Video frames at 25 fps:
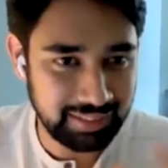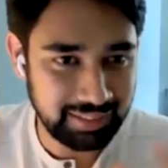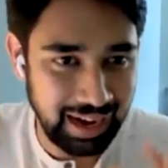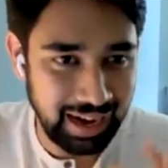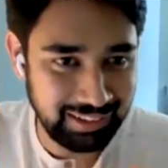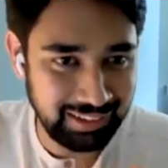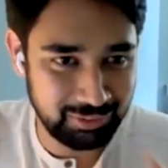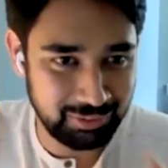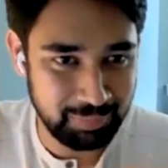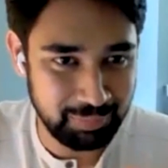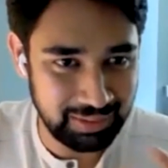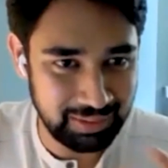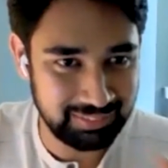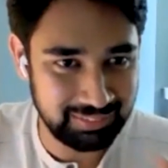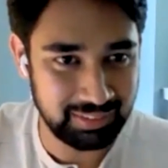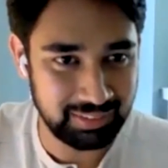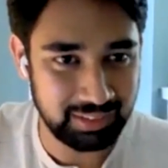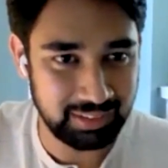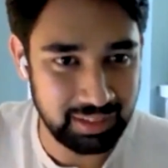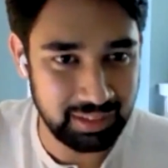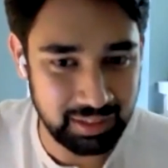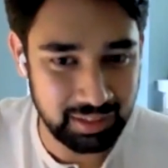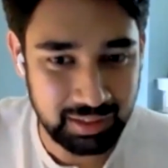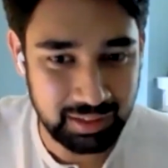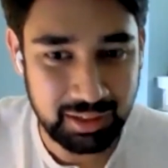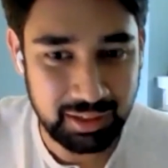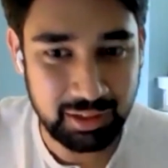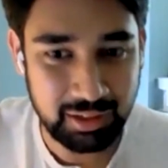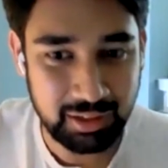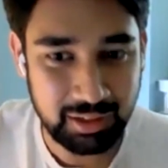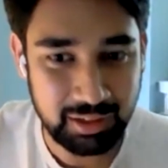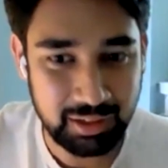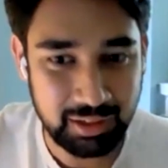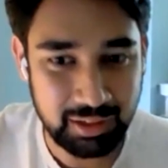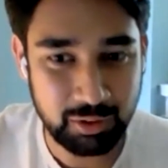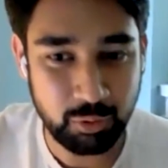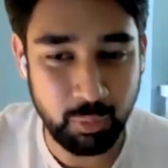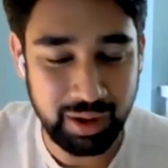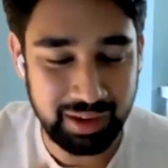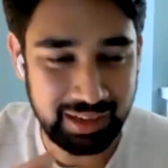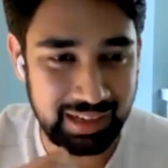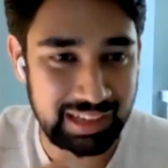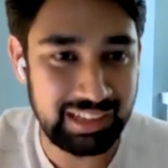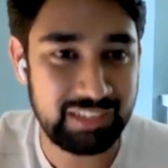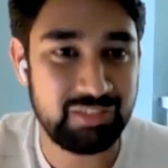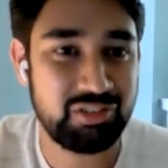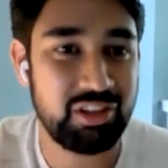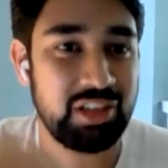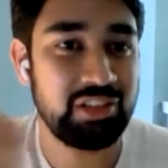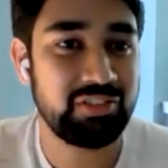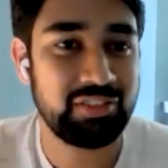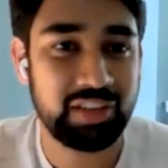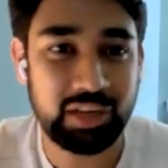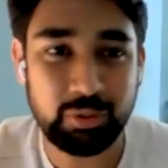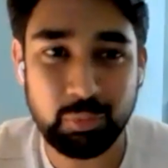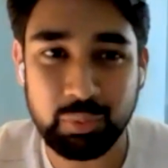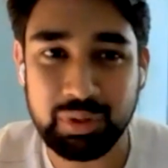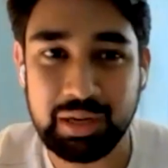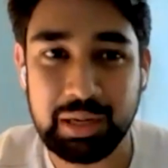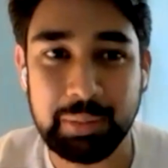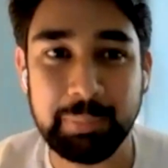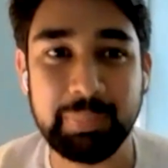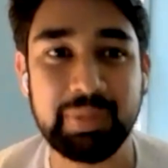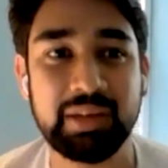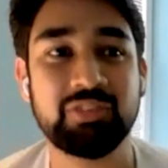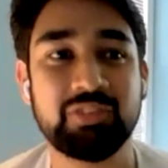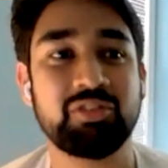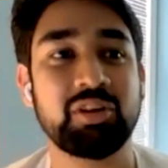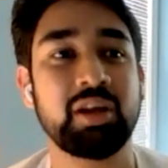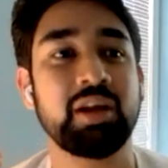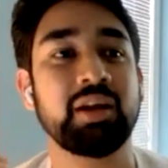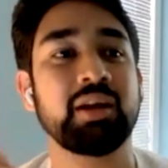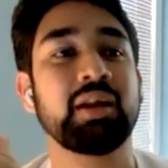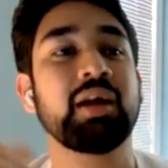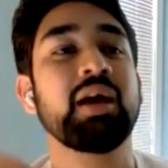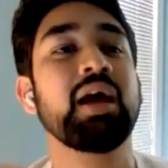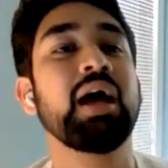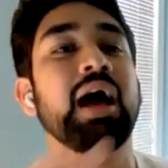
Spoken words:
That's basically when an exchange rate would depreciate.